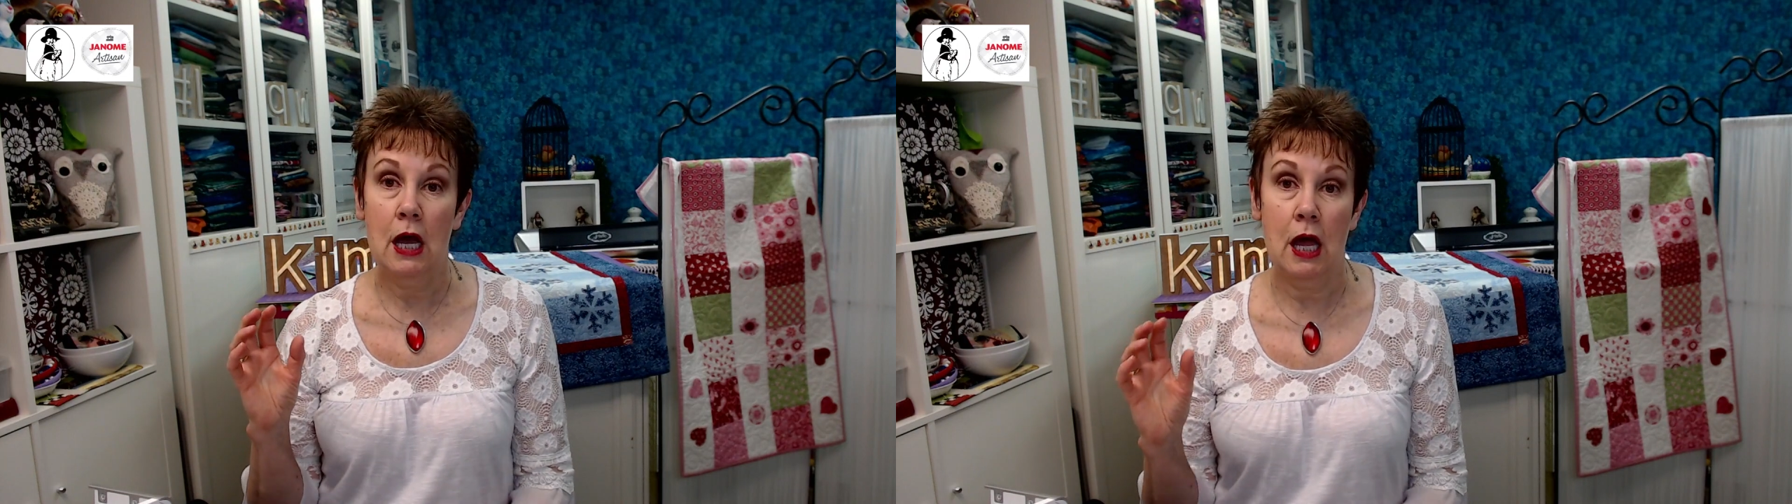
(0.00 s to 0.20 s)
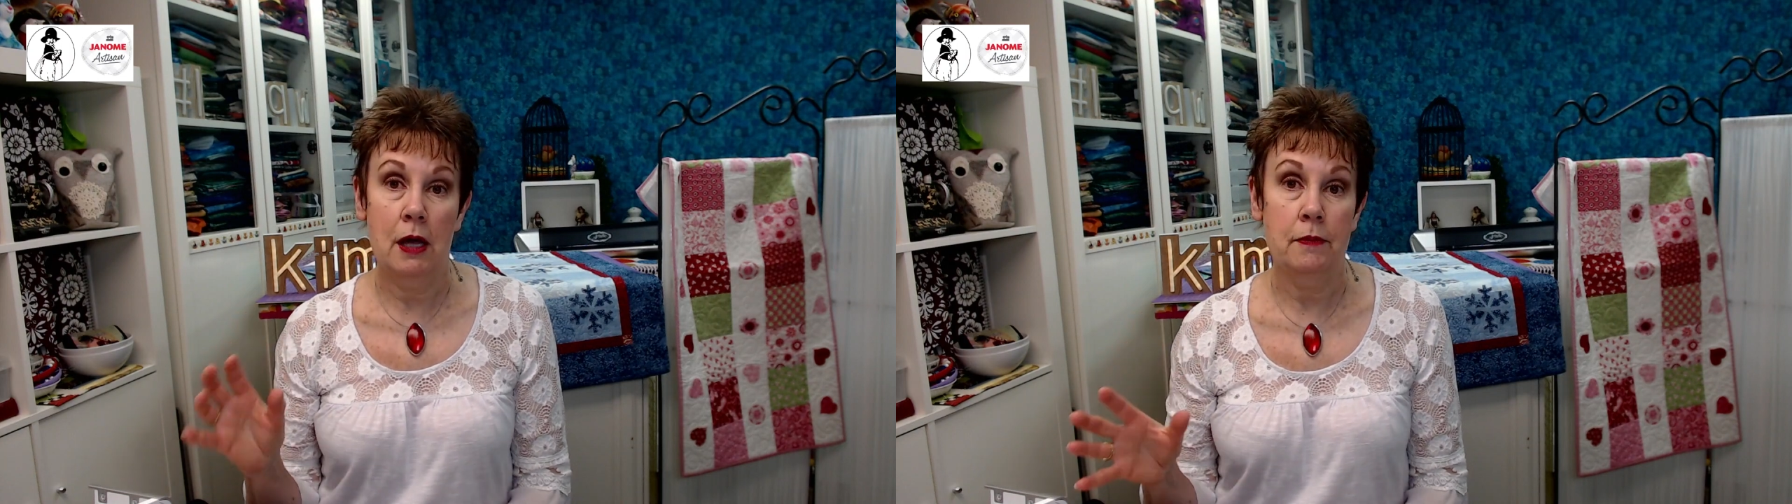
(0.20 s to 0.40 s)

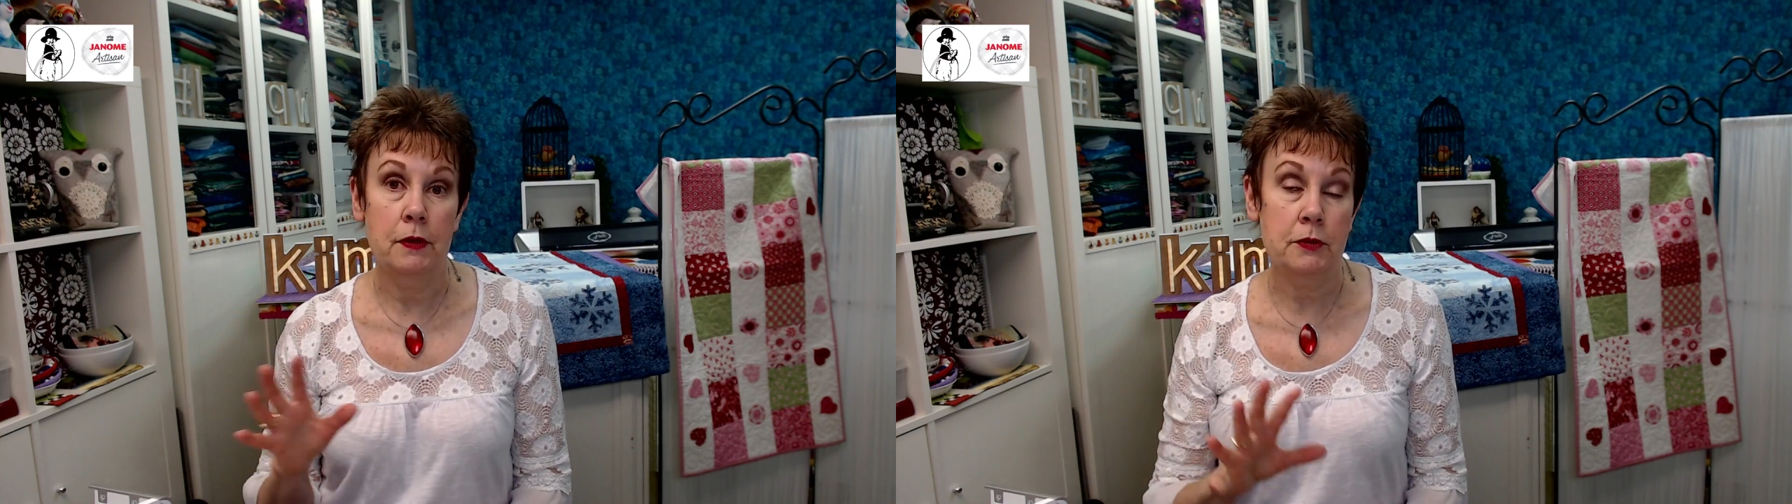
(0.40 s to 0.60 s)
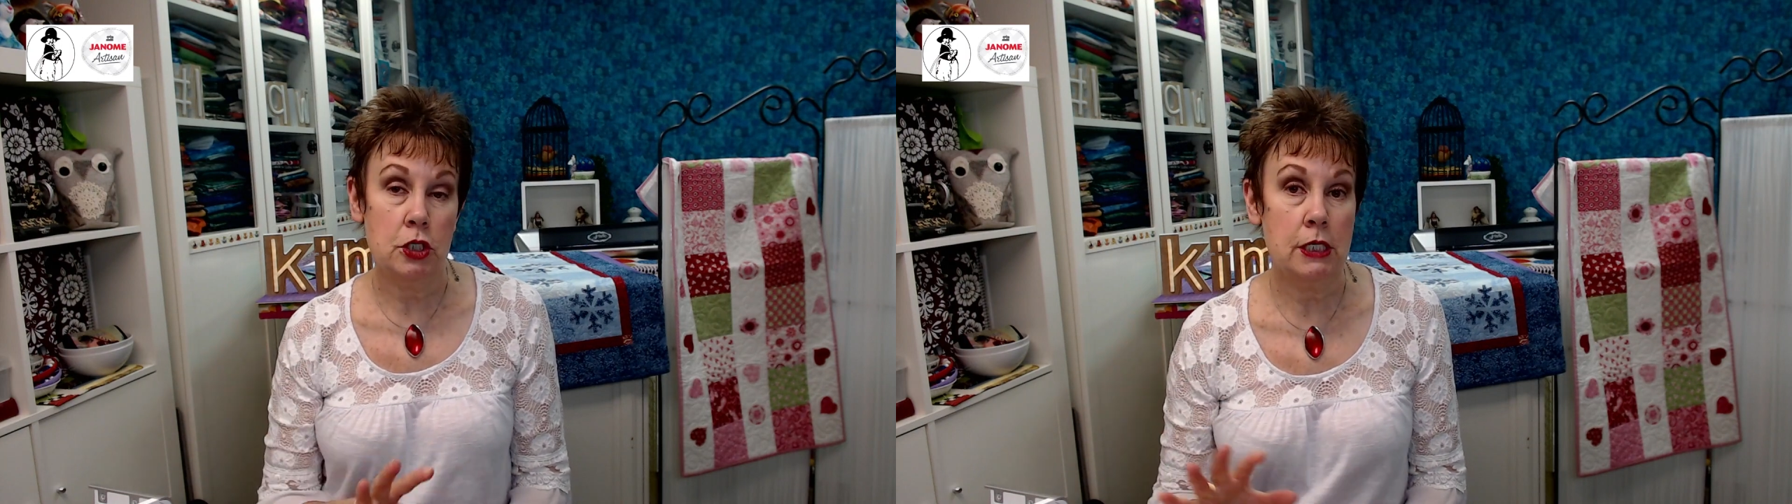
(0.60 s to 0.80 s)
um, the
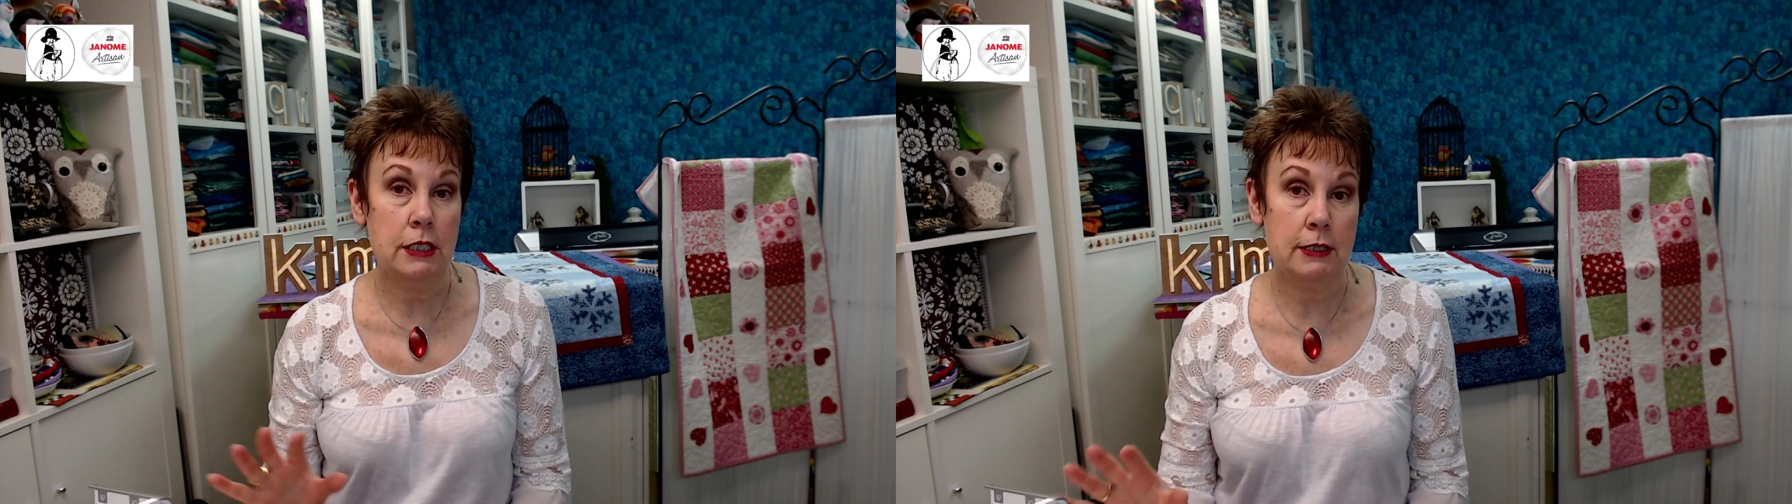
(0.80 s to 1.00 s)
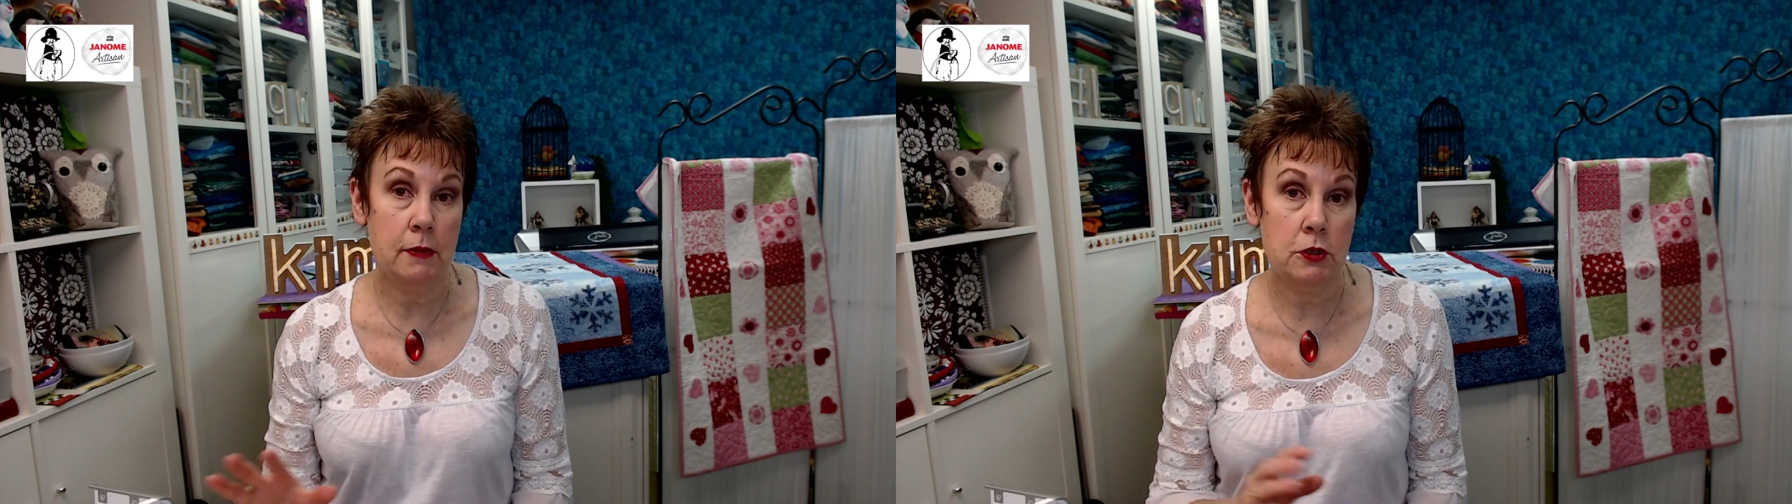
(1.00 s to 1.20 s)
machines,
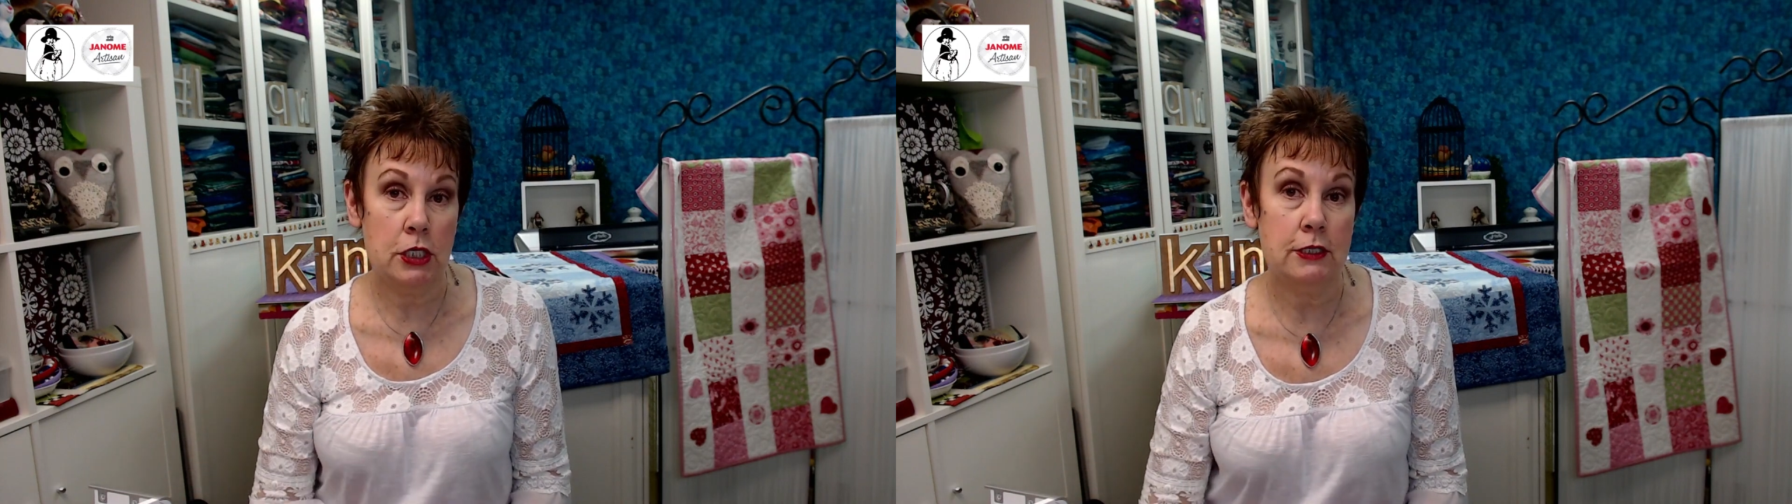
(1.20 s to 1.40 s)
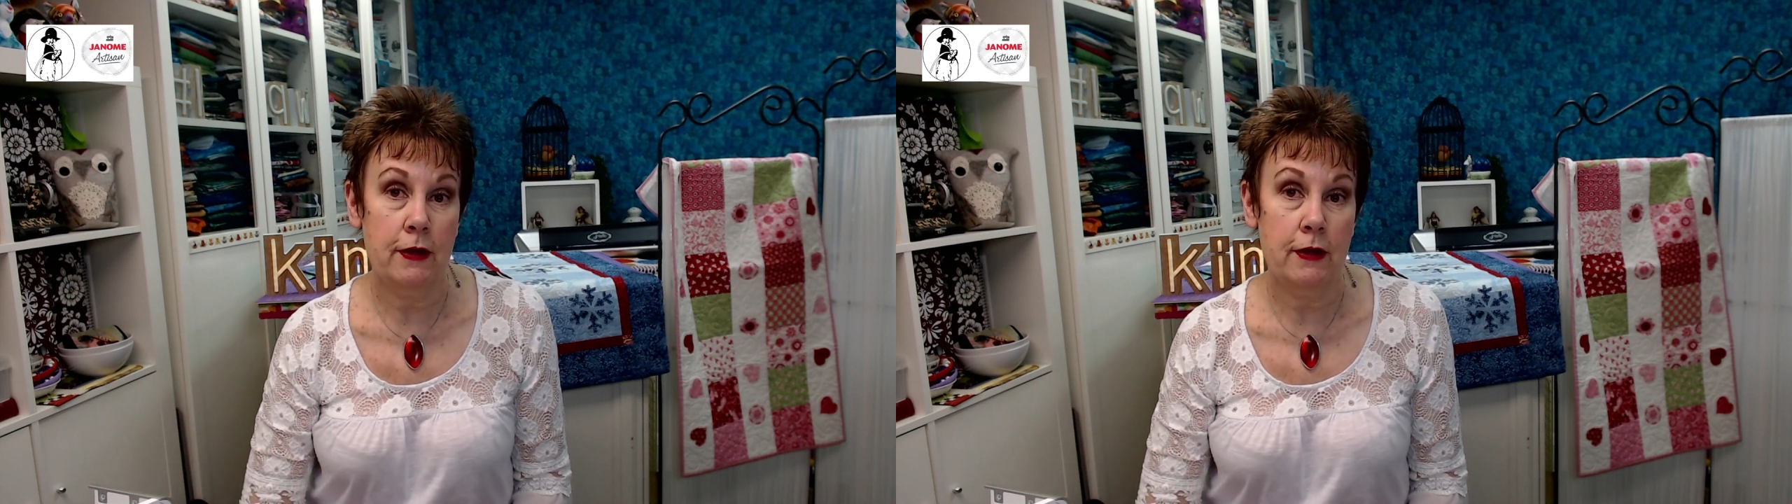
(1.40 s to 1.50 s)
some of the machines I've